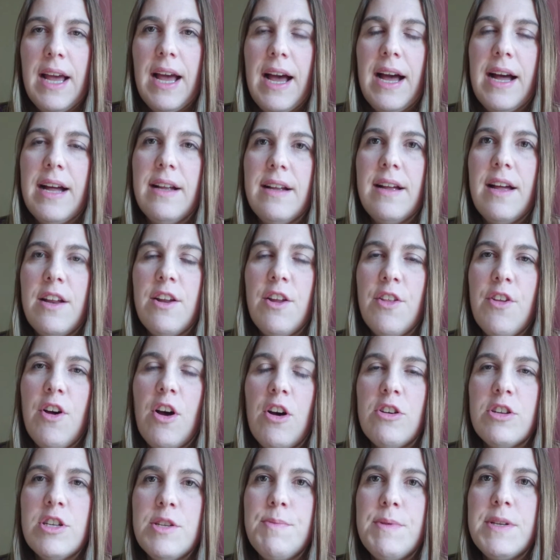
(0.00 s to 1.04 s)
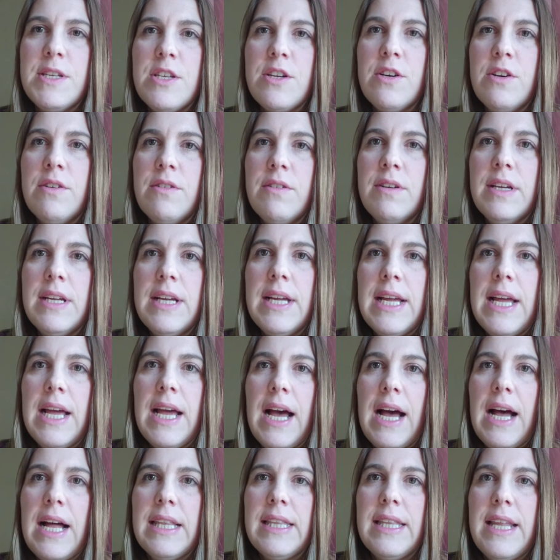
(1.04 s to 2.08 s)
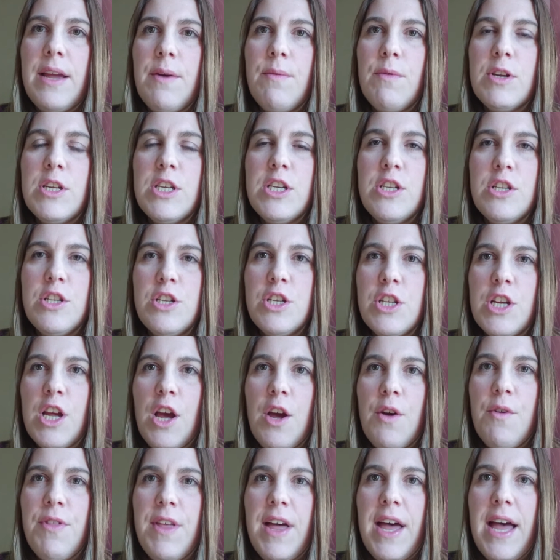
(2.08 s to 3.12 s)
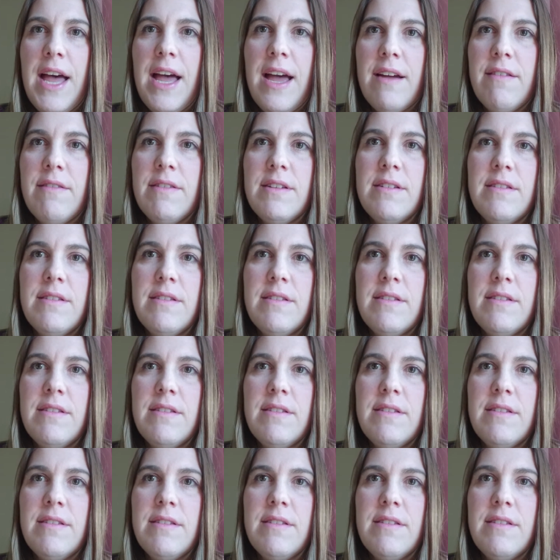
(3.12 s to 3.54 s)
at another hospital and they wanted us to go there,